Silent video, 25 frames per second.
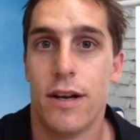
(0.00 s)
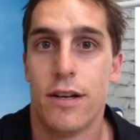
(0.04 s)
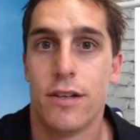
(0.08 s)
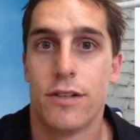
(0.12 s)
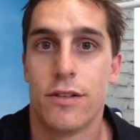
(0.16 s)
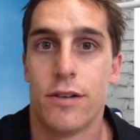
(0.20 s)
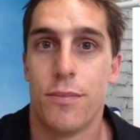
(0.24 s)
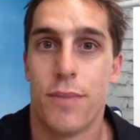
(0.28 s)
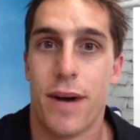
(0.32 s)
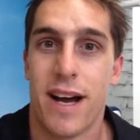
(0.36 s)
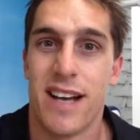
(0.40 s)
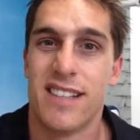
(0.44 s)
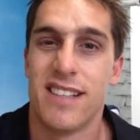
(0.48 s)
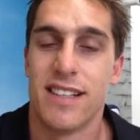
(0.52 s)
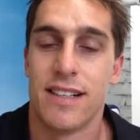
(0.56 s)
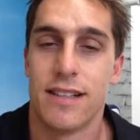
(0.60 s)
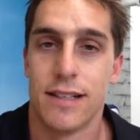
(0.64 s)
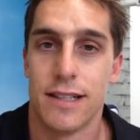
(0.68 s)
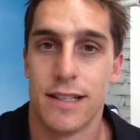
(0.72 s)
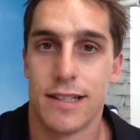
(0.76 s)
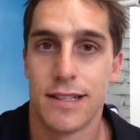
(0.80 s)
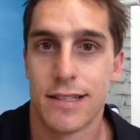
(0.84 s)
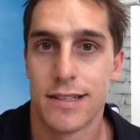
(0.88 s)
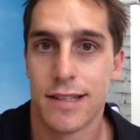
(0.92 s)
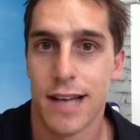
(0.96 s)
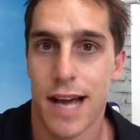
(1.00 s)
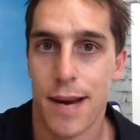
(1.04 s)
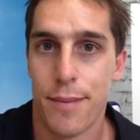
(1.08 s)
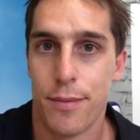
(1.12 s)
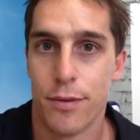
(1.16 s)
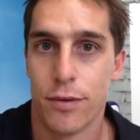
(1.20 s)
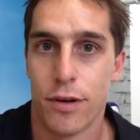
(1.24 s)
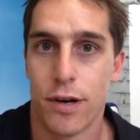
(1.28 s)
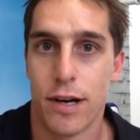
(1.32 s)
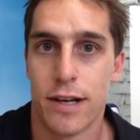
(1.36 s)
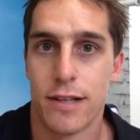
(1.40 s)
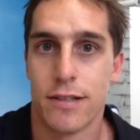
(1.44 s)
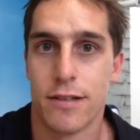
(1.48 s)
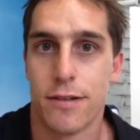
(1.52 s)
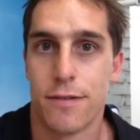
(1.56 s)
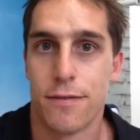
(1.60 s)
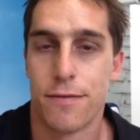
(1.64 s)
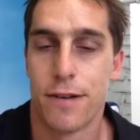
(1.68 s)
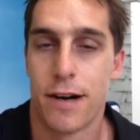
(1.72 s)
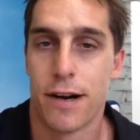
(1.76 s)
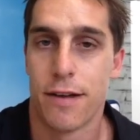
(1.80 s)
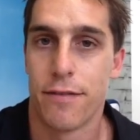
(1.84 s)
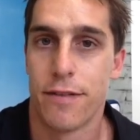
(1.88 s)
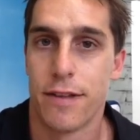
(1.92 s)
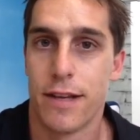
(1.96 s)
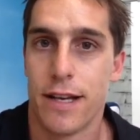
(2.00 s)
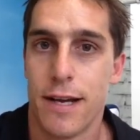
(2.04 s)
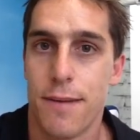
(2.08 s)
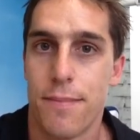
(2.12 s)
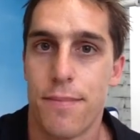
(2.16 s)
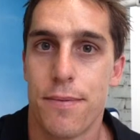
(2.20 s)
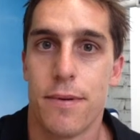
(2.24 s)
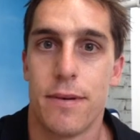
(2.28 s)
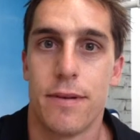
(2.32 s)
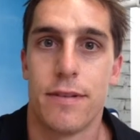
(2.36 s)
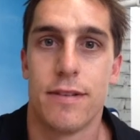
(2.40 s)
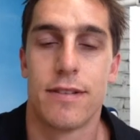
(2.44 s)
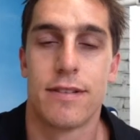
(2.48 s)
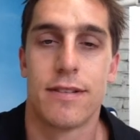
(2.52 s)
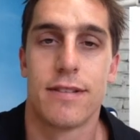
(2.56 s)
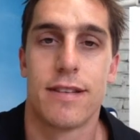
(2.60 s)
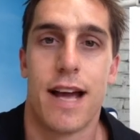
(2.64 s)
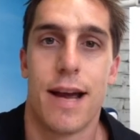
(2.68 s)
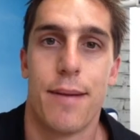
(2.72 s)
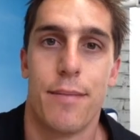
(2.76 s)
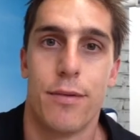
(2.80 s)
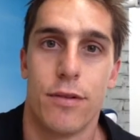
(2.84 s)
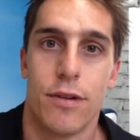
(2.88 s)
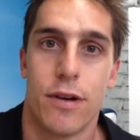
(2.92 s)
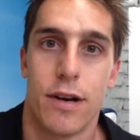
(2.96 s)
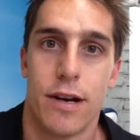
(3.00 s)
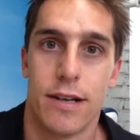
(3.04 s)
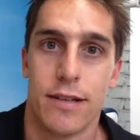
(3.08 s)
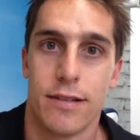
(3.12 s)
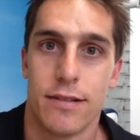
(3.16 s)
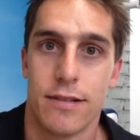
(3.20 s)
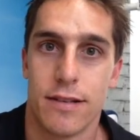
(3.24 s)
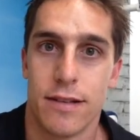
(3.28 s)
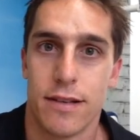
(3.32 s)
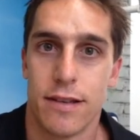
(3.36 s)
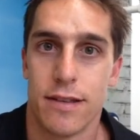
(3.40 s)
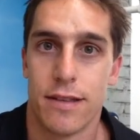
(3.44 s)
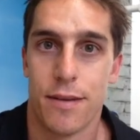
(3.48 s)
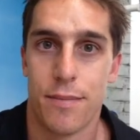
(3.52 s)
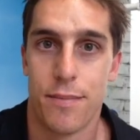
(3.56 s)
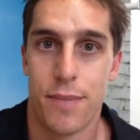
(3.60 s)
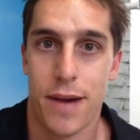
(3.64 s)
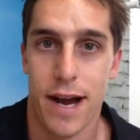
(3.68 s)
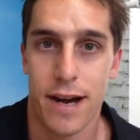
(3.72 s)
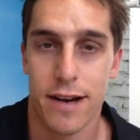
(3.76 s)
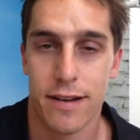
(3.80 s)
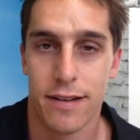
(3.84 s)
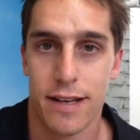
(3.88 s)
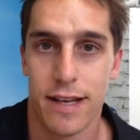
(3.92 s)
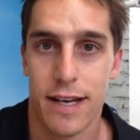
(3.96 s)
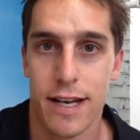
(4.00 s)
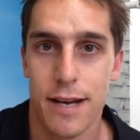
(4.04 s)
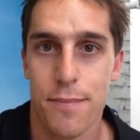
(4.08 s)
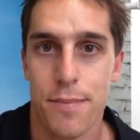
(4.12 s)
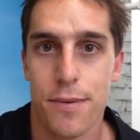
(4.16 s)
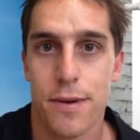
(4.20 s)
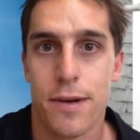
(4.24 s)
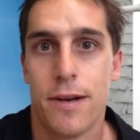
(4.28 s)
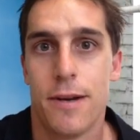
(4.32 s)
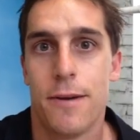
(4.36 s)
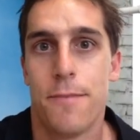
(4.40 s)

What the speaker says: to basically stabilise the front of the hip and stabilise the back of the hip.